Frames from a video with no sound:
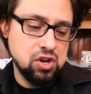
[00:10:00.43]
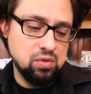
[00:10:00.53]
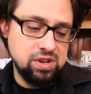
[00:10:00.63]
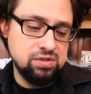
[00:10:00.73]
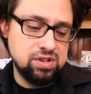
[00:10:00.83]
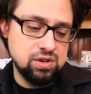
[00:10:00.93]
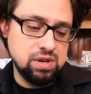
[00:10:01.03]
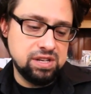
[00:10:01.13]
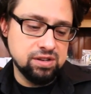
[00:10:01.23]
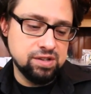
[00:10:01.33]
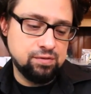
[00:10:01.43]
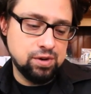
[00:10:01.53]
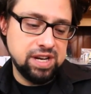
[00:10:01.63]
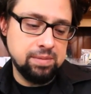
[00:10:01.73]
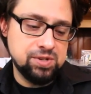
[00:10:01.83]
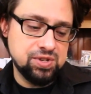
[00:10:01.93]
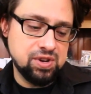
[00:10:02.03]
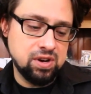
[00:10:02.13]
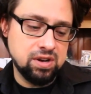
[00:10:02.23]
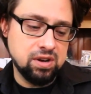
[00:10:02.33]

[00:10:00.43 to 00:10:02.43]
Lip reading: When you do, it deals 4 damage to target